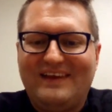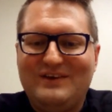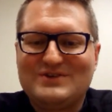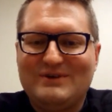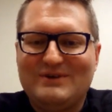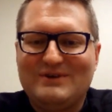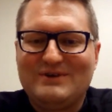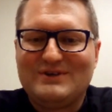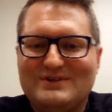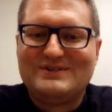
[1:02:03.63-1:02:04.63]
Thank Same to you.
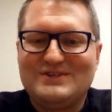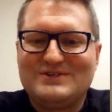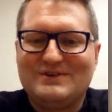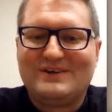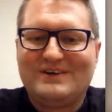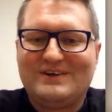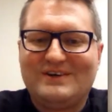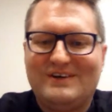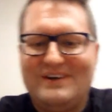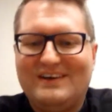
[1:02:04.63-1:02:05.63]
Okay. Much.
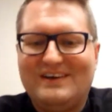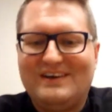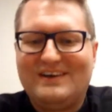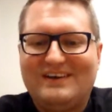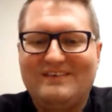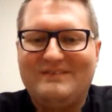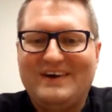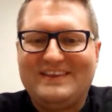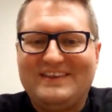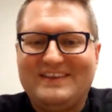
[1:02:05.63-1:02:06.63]
I know. Bye
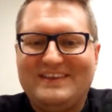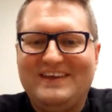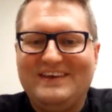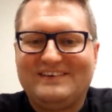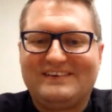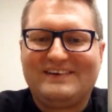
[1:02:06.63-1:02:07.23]
bye. Thank you.